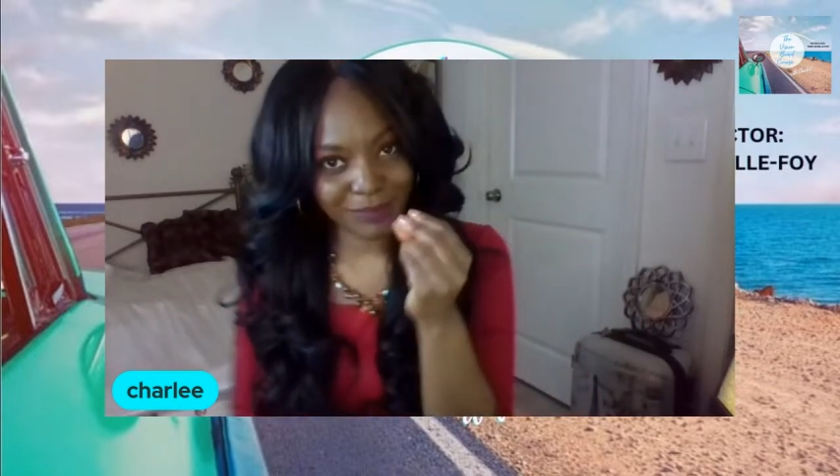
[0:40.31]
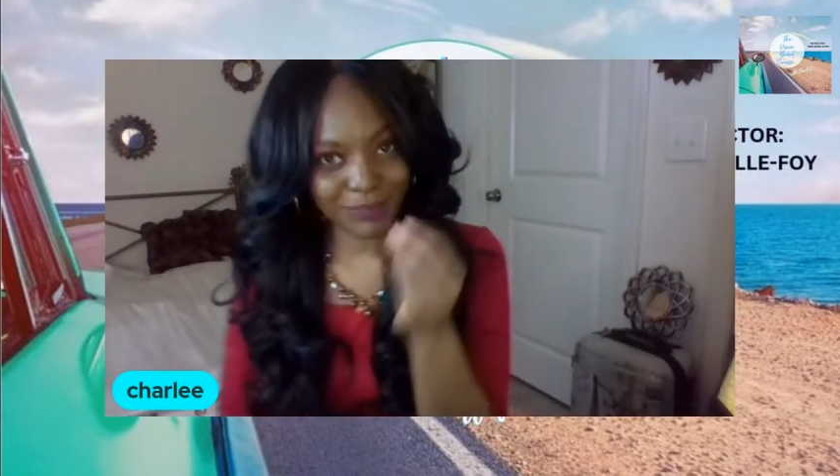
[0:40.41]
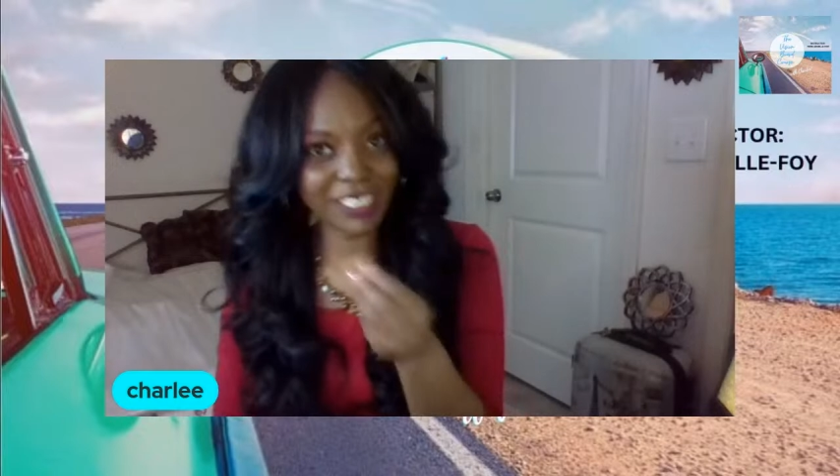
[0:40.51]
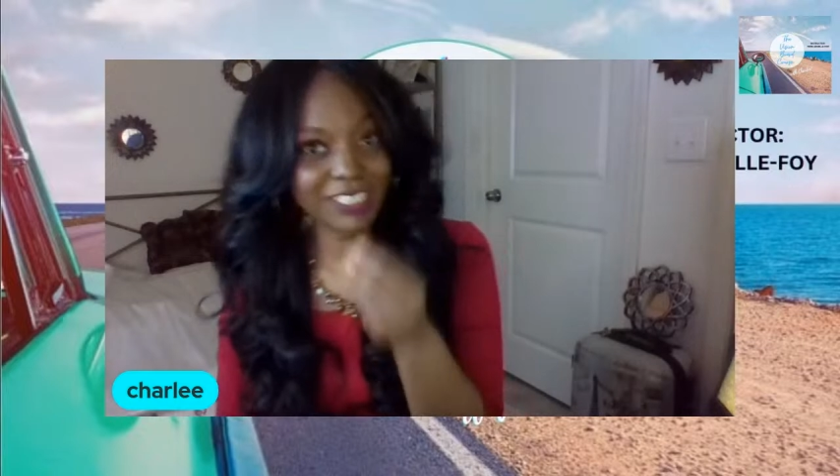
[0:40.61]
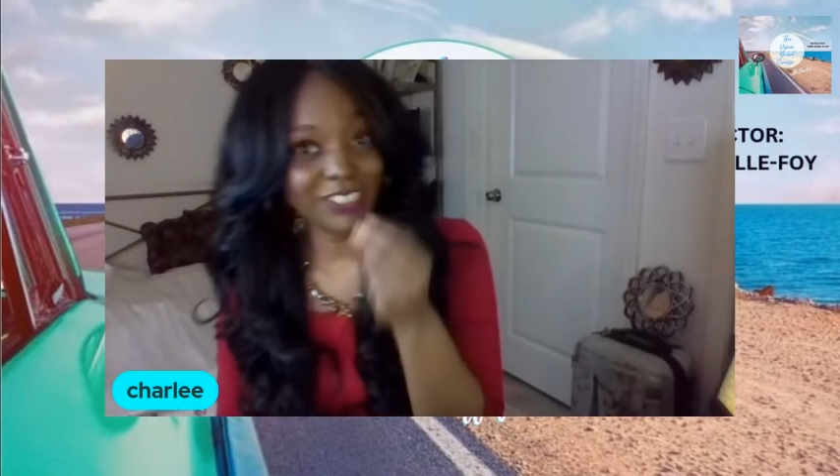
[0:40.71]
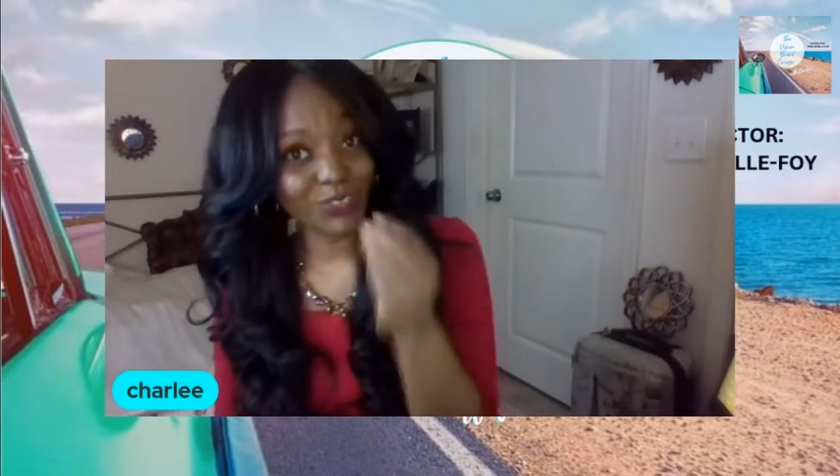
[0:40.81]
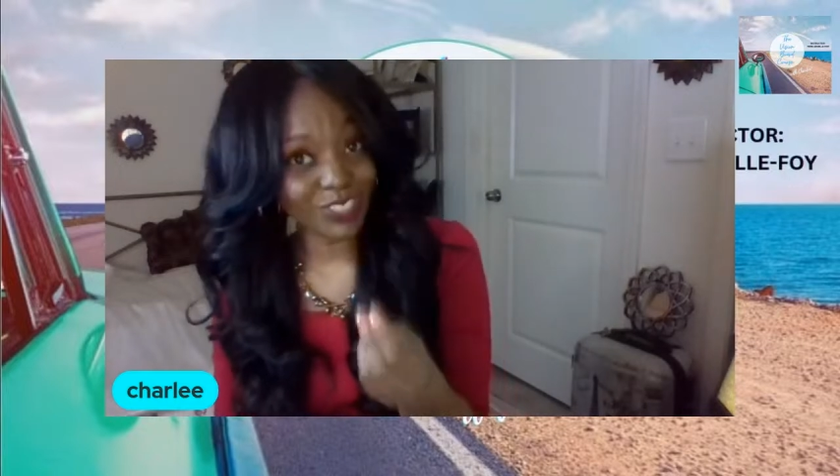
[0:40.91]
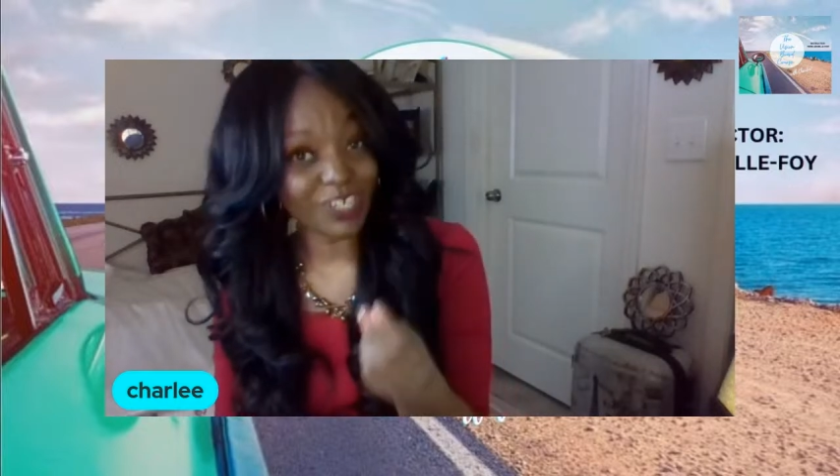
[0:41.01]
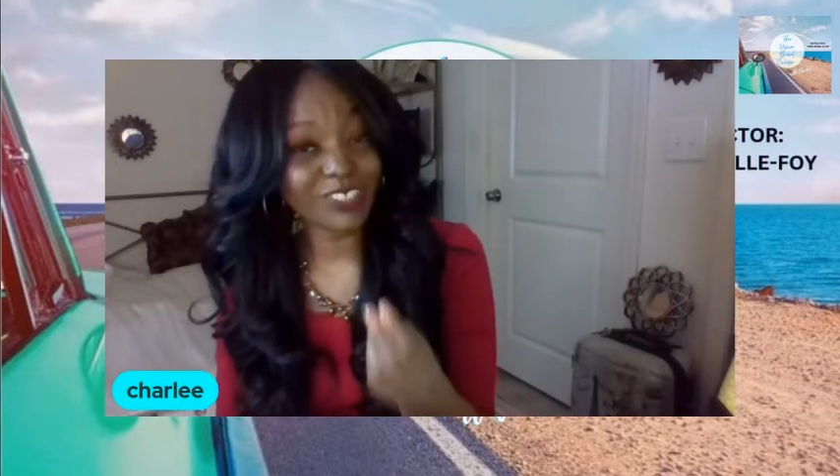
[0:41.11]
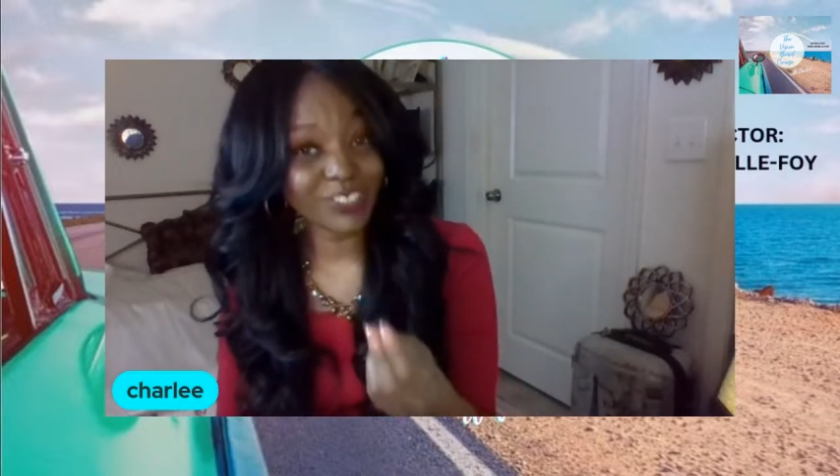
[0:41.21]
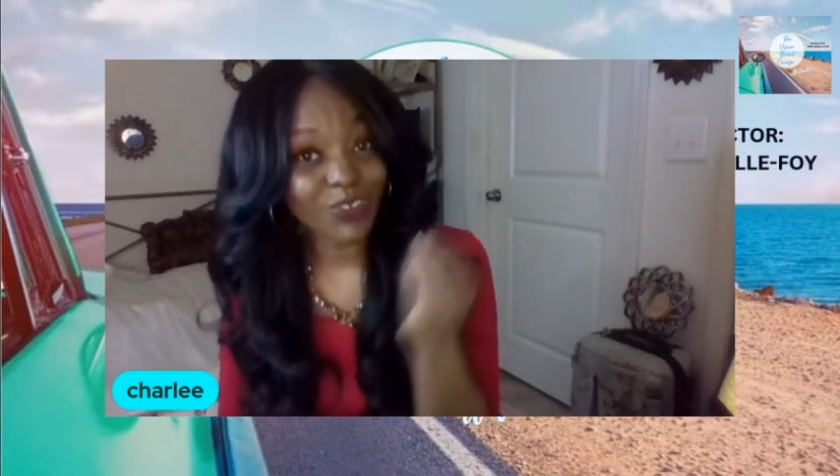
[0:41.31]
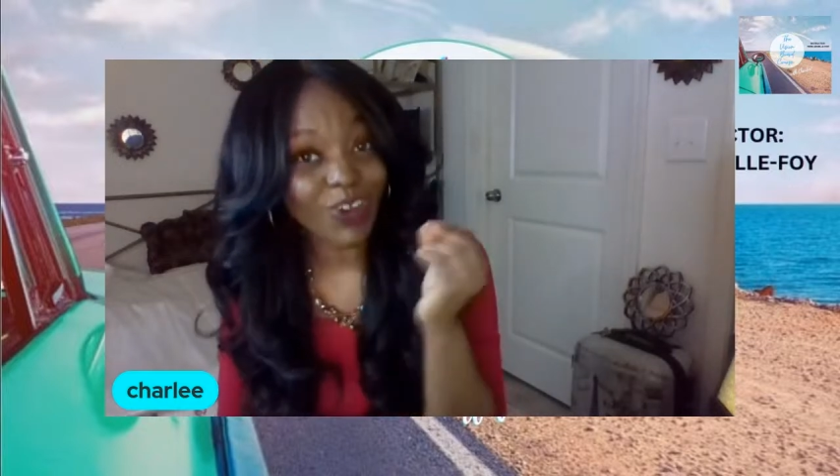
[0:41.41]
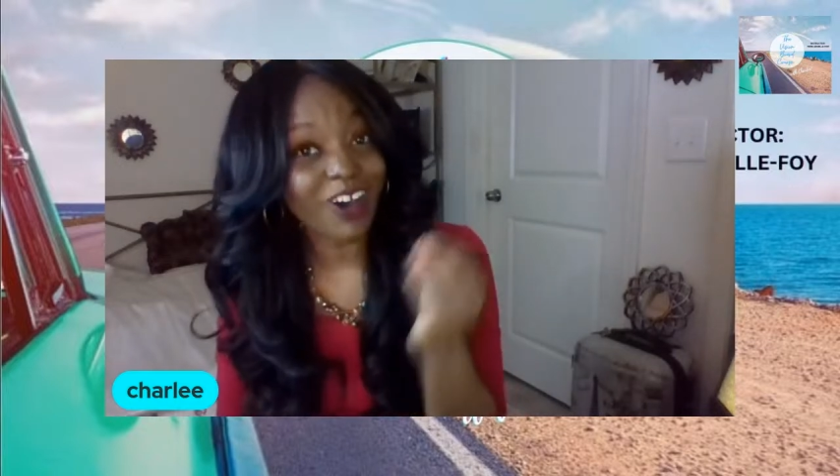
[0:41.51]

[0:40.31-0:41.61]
mean you could also